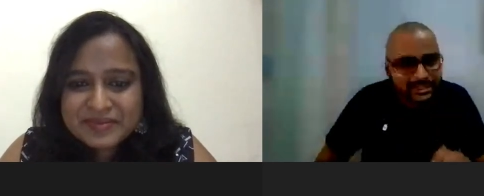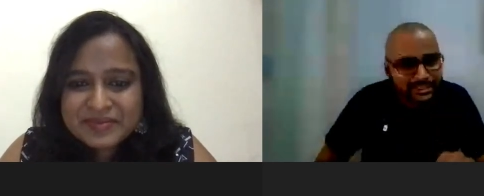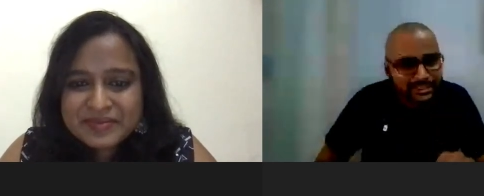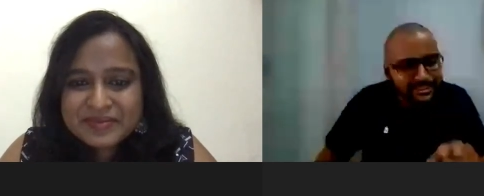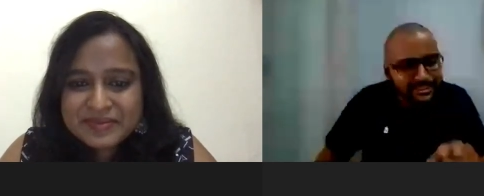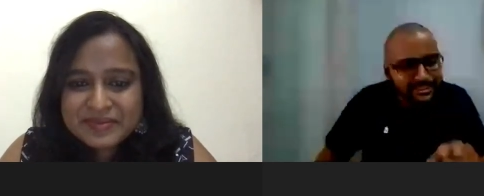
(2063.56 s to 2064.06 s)

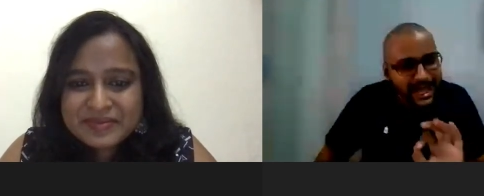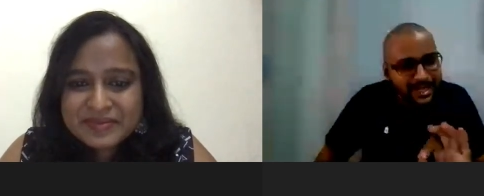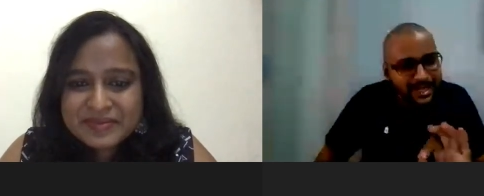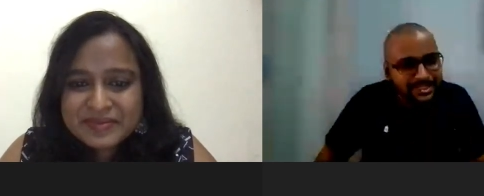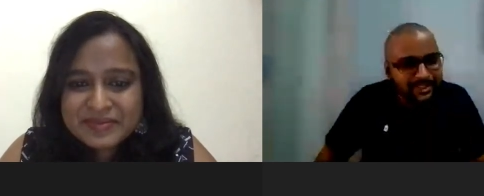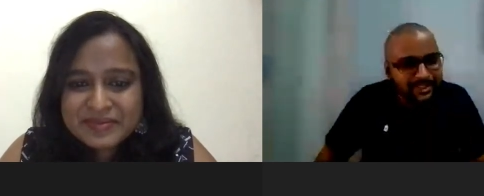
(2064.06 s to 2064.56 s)
Speaker 1: Is there any
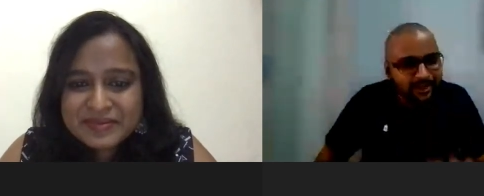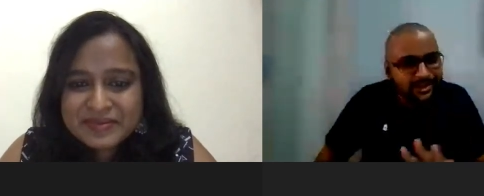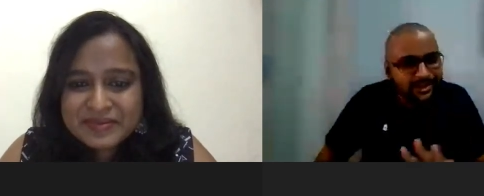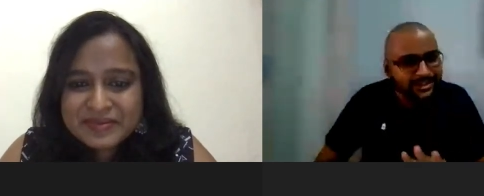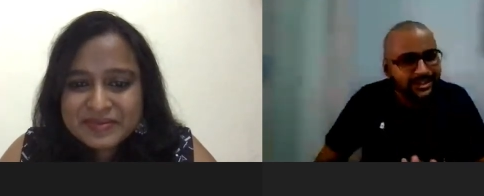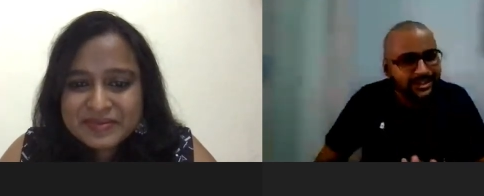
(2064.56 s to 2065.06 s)

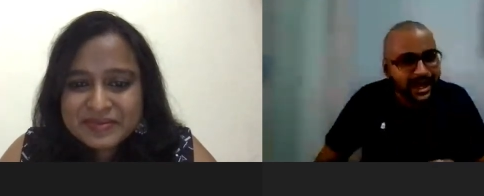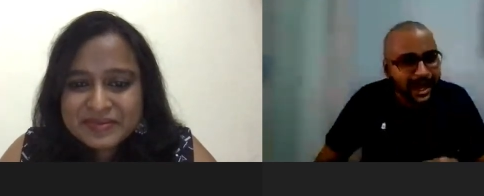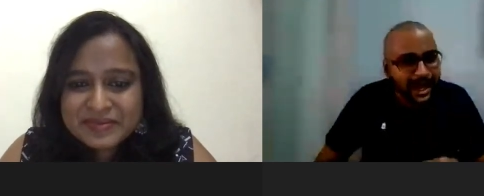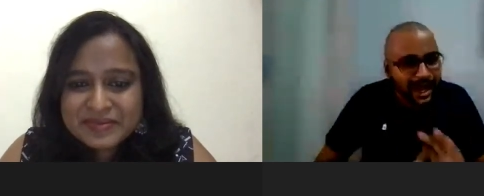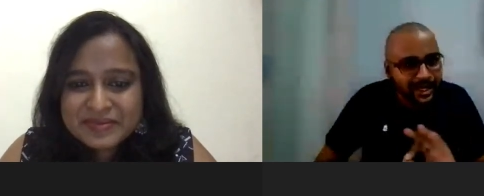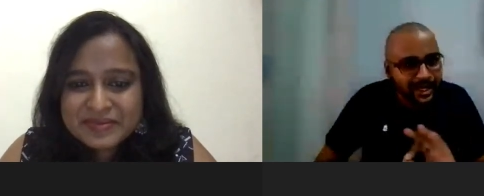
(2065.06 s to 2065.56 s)
eyelid or
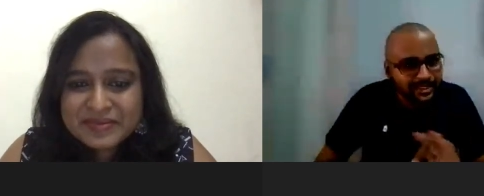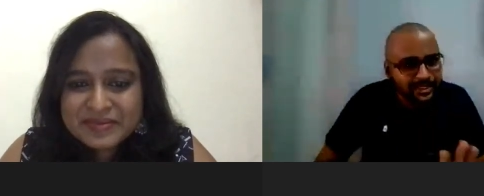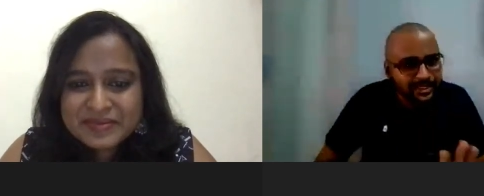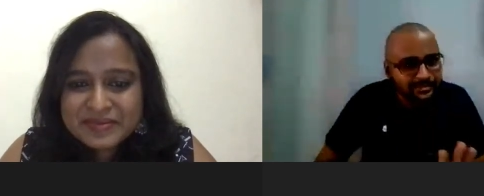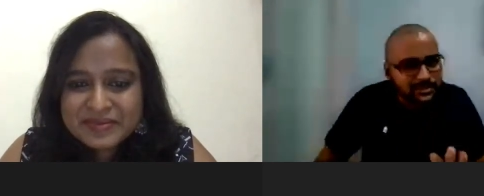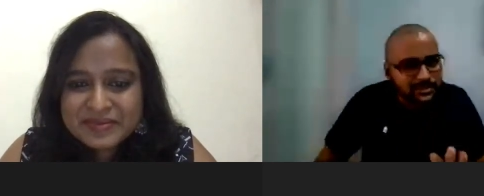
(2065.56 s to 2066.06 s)

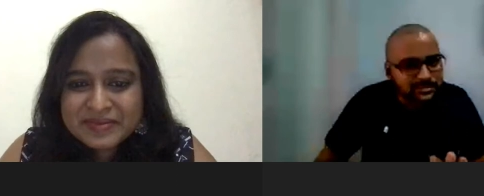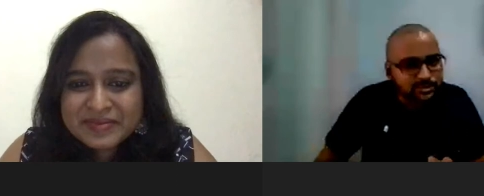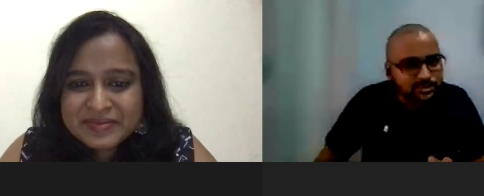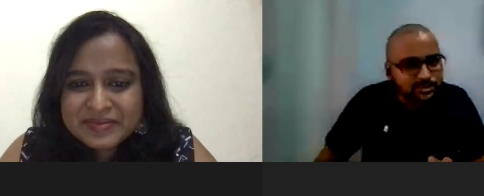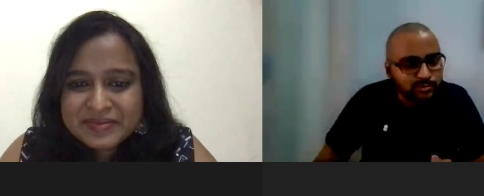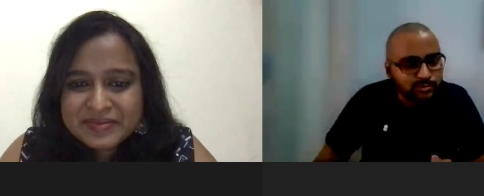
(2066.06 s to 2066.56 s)
eye
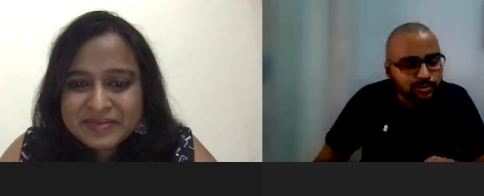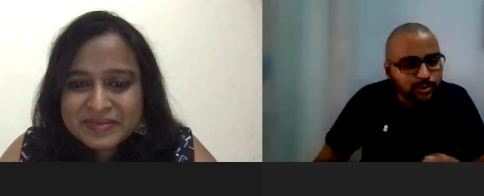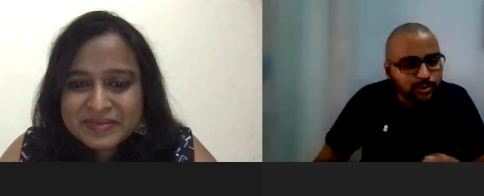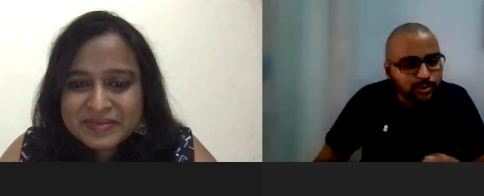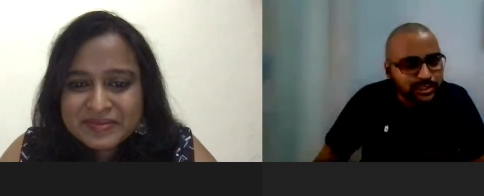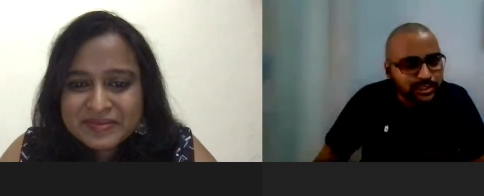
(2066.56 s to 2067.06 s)
cover to
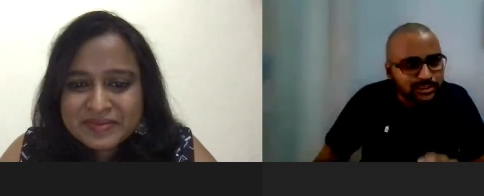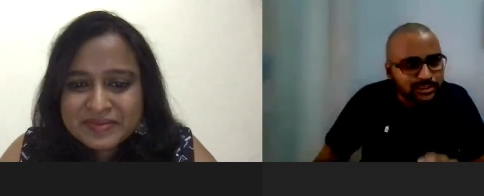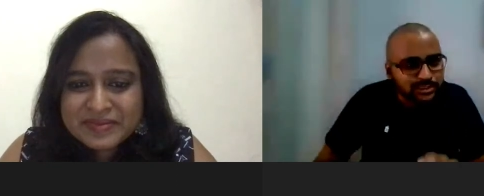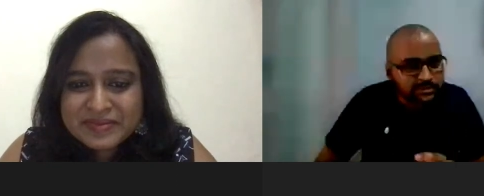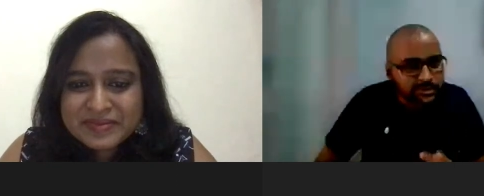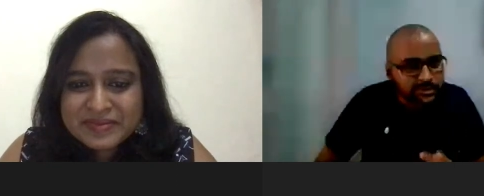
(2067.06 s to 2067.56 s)
protect
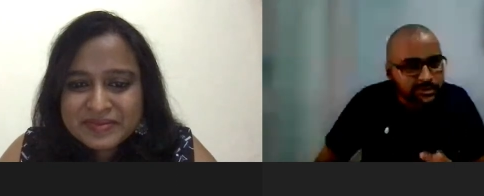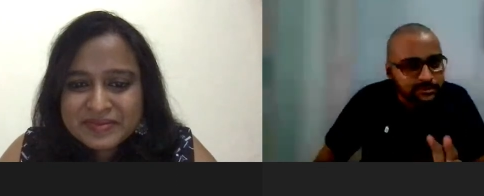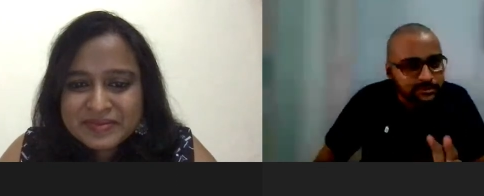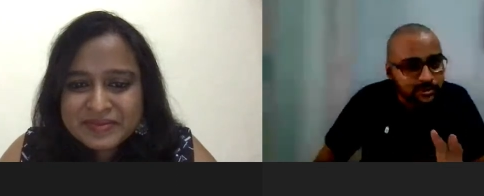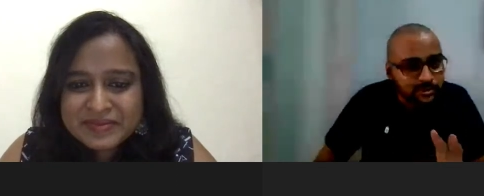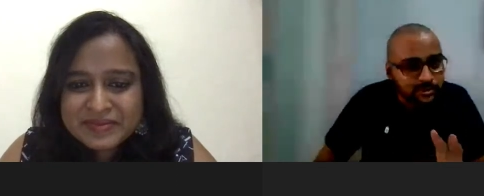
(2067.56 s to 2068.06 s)
it
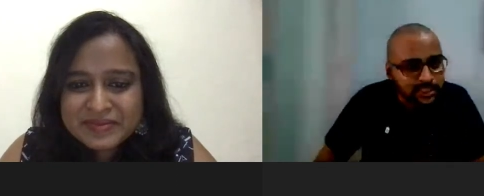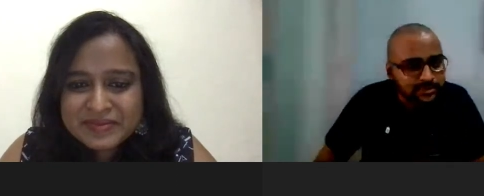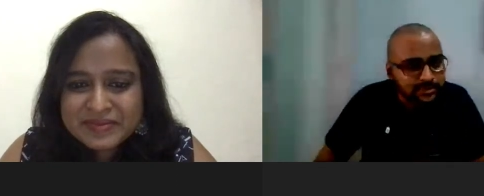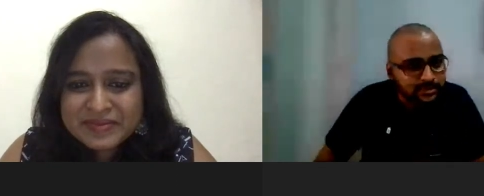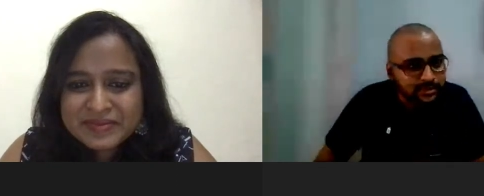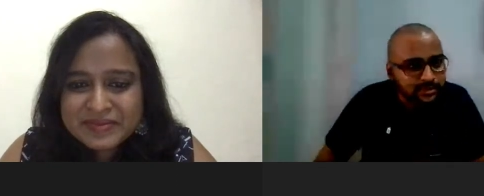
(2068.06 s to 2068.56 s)
during
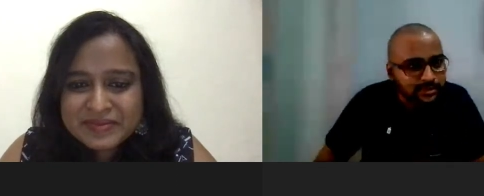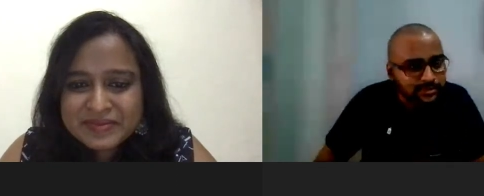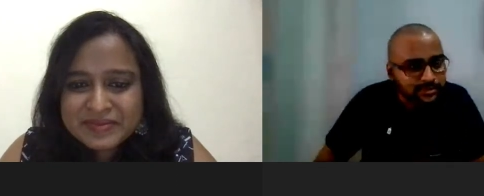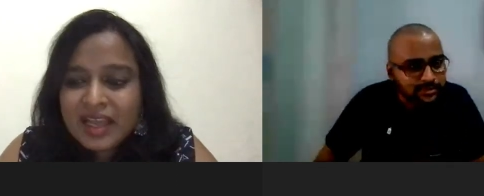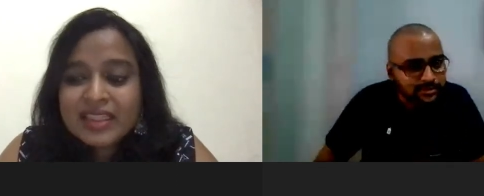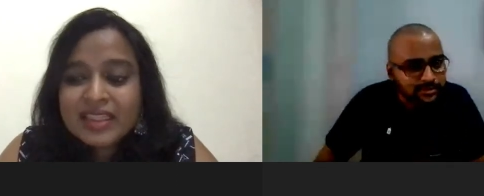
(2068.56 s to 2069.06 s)
daylight?
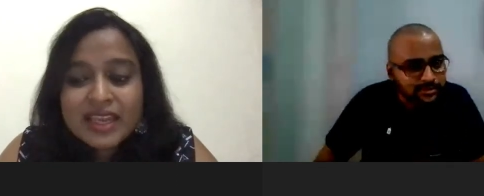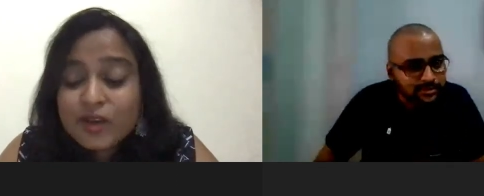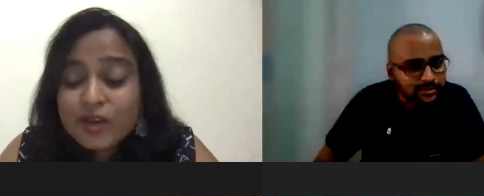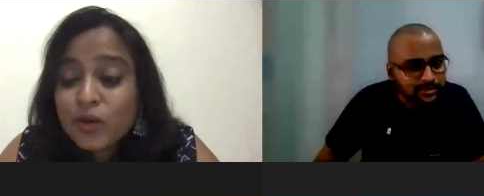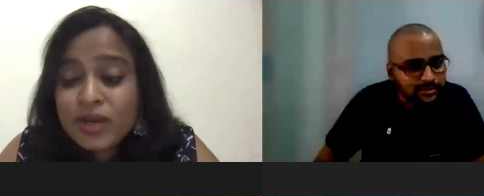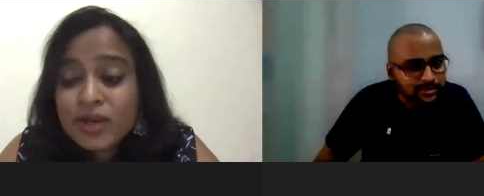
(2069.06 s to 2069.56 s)

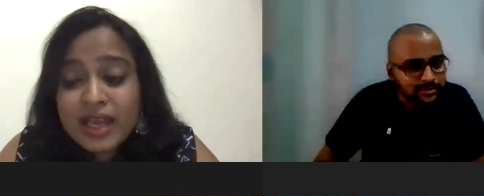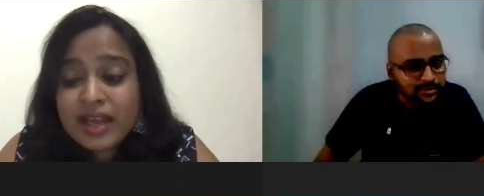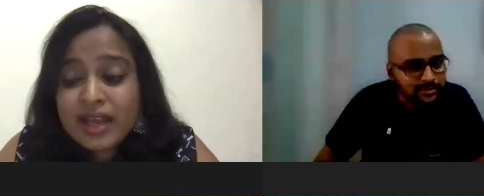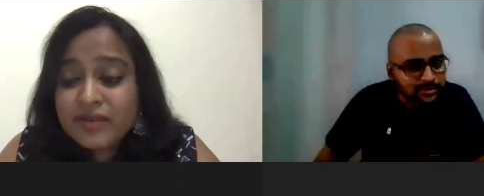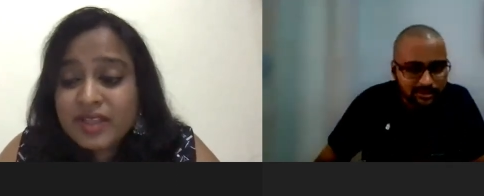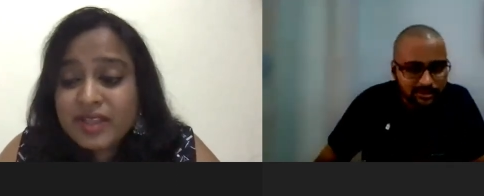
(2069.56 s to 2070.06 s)
Speaker 2: They
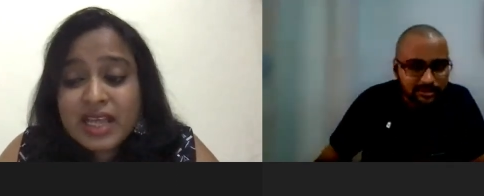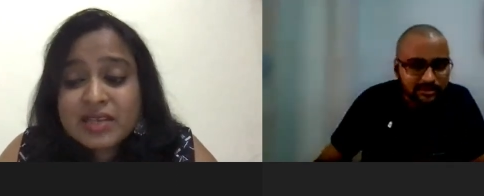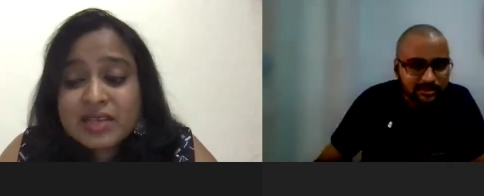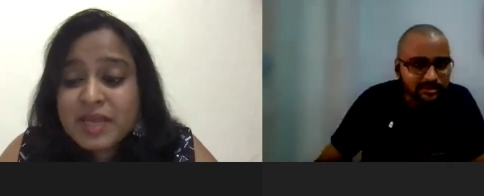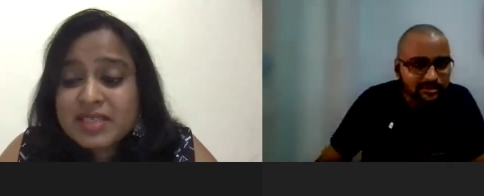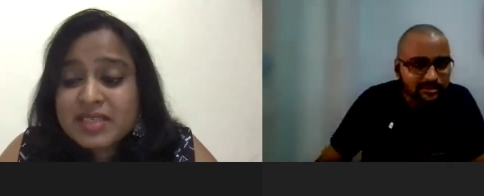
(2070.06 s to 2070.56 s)
don't have,
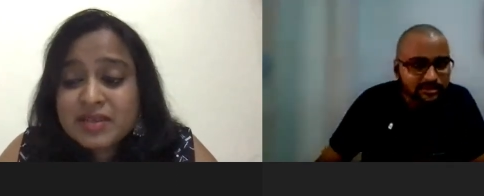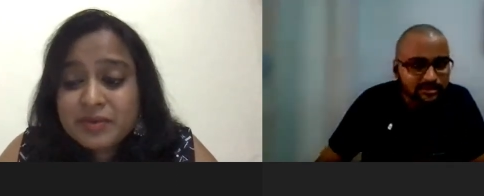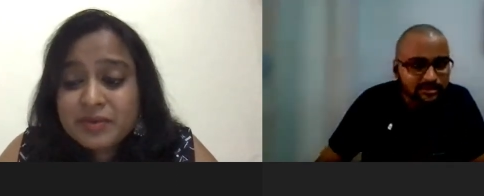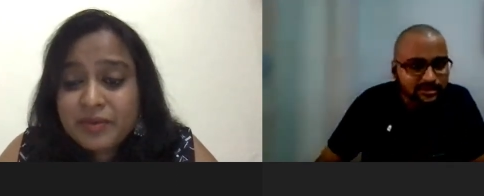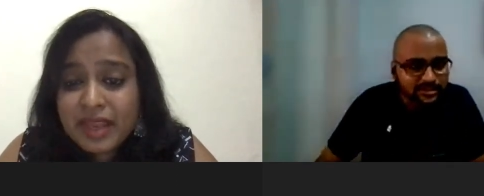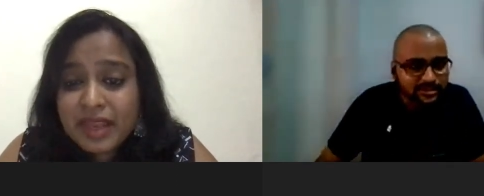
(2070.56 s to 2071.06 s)
and that
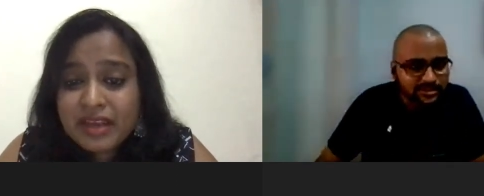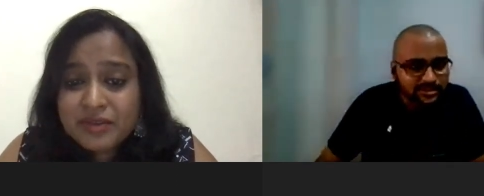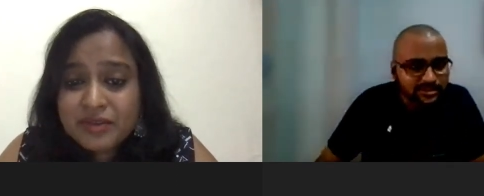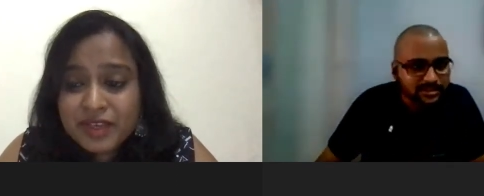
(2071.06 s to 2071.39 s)
makes it very